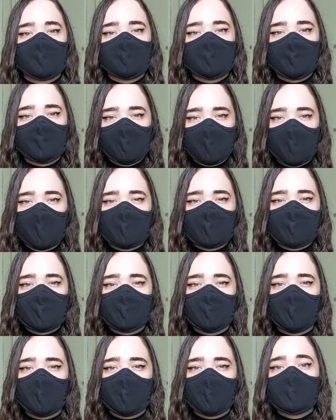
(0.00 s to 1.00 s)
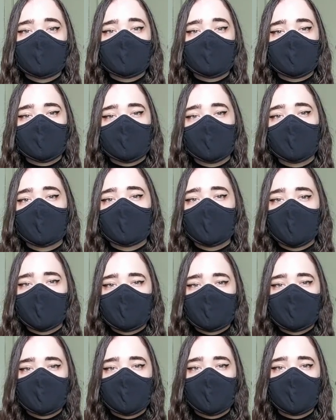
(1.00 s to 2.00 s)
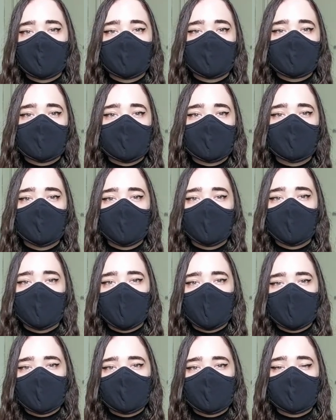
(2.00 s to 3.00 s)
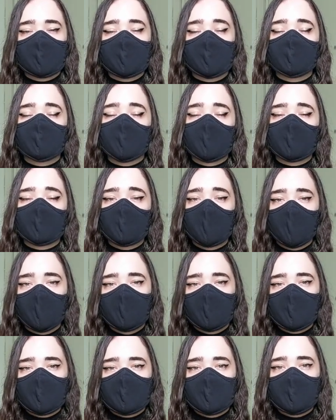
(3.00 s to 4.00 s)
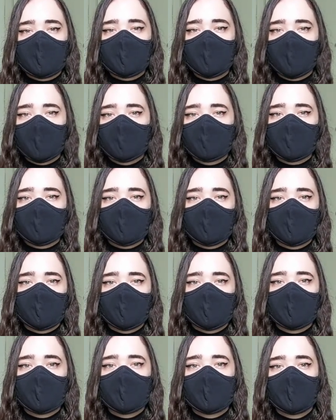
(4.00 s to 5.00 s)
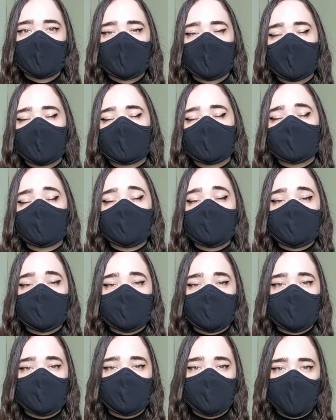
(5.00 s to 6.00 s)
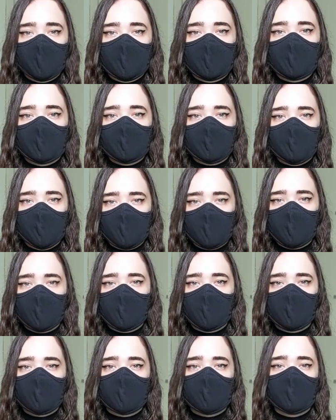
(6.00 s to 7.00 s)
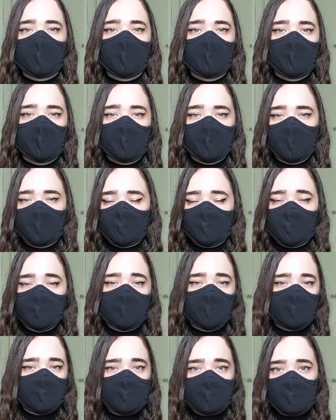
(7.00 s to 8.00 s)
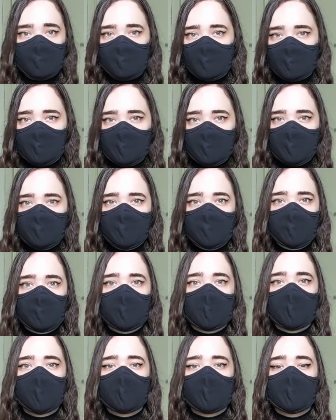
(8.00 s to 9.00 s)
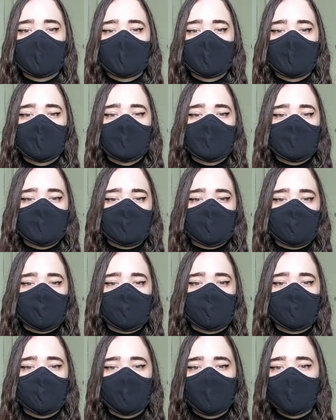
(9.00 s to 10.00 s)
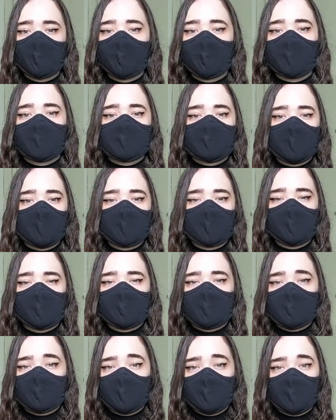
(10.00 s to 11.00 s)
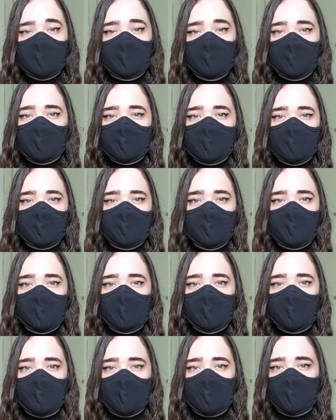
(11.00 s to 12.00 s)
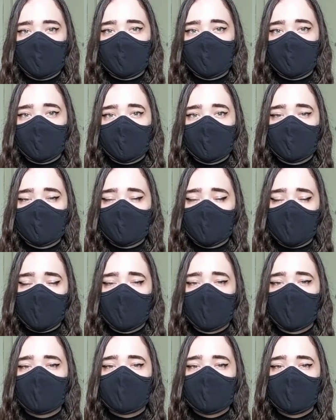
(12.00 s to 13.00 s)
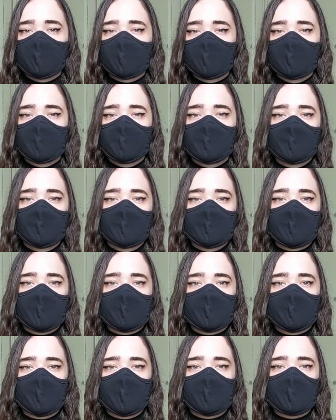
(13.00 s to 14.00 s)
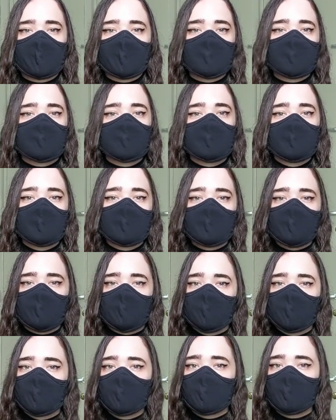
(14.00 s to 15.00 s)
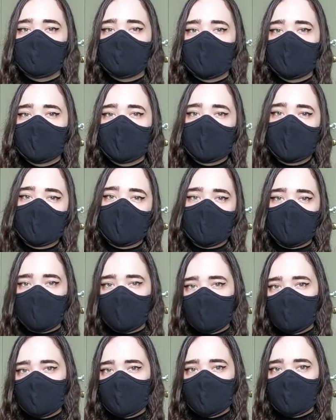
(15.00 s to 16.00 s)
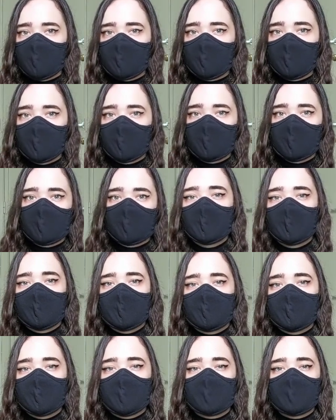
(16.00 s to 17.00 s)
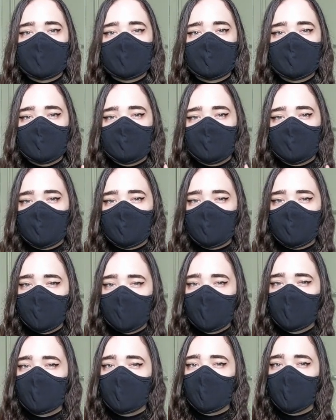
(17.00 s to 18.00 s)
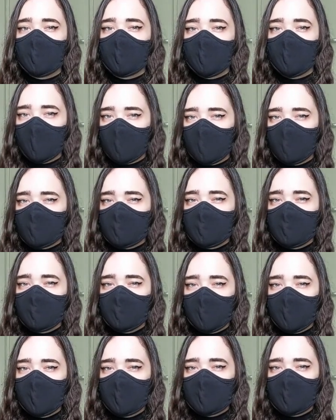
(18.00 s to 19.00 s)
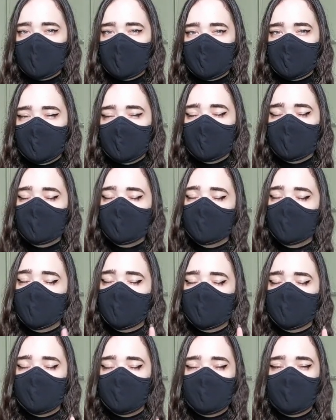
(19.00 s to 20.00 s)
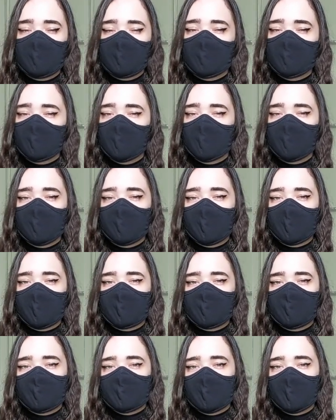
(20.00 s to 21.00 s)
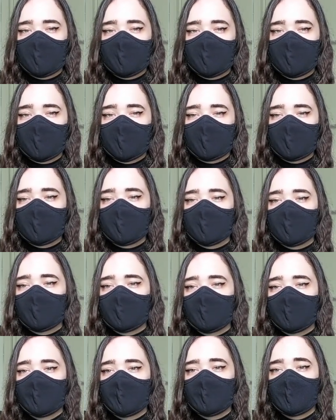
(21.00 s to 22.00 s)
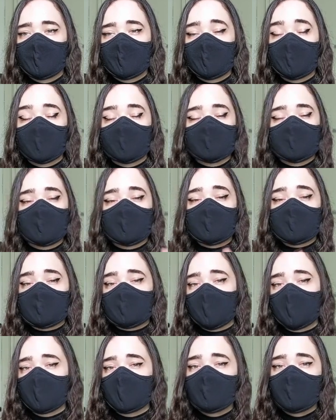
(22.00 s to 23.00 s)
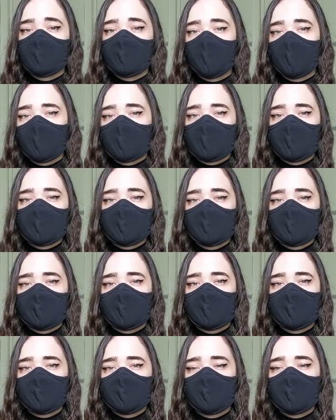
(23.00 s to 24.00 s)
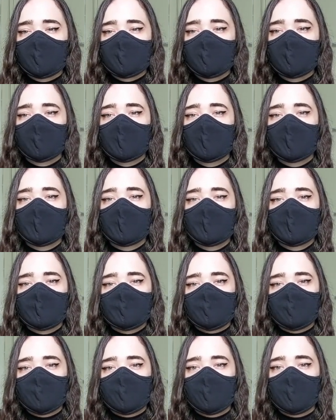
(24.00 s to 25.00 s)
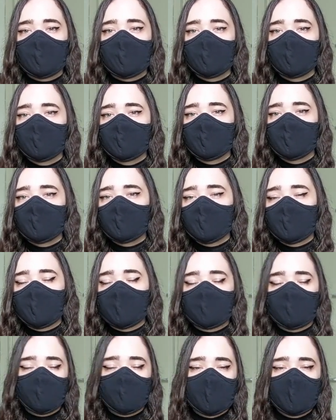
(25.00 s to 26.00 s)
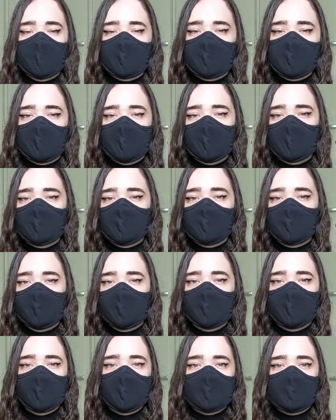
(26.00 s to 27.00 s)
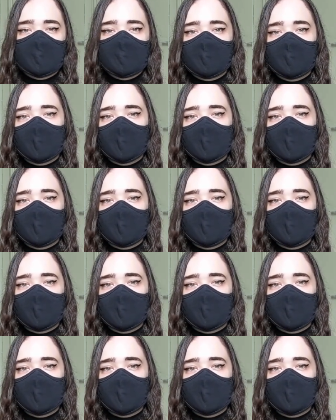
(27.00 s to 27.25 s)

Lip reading: The last book. So the last book is a book actually that my mom is gonna buy for me, and she's gonna bring it with her when she comes to visit in July. So maybe by the time that this video gets uploaded I will already have it, and that is You, Me, and Our Heartstrings. This has cerebral palsy representation, I don't know if I pronounced that correctly, and anxiety representation. So I'm very excited to read this.